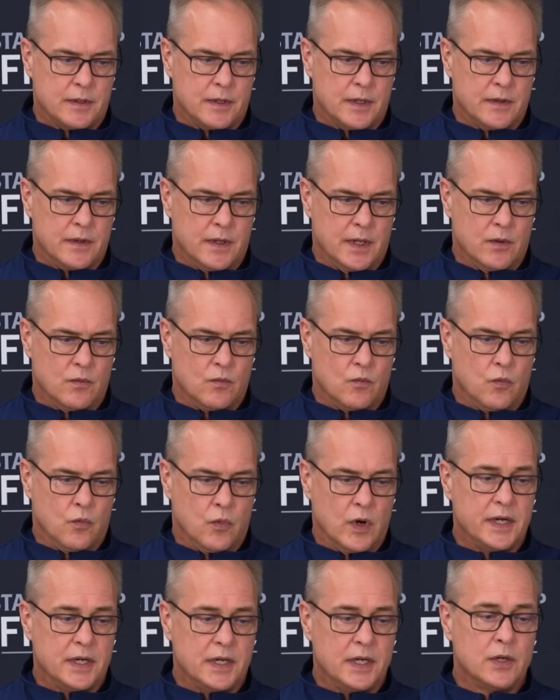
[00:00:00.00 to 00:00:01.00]
And then
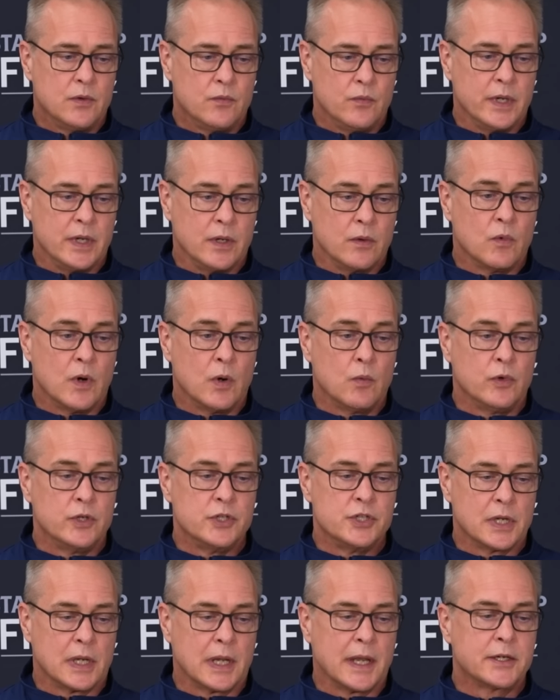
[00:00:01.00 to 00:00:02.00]
what did we, what
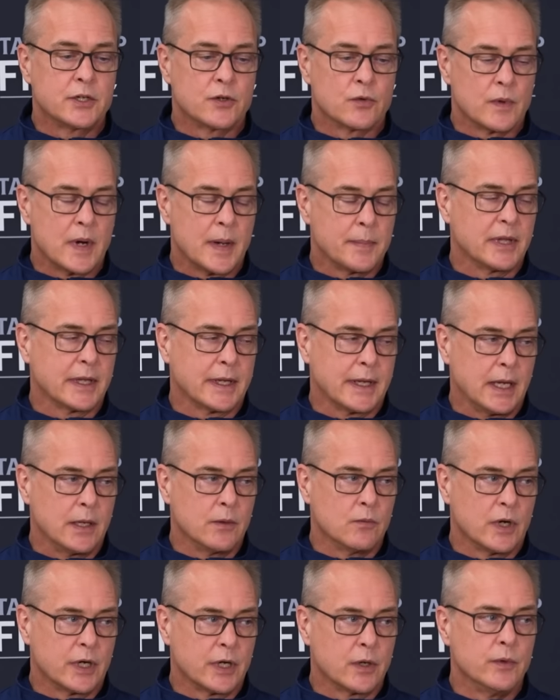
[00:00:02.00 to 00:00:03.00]
would you like to replicate?
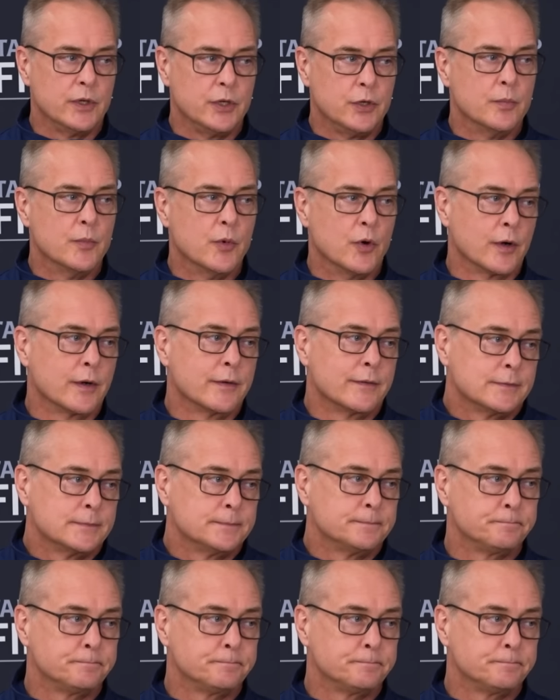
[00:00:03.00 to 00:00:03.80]
What can we do more of?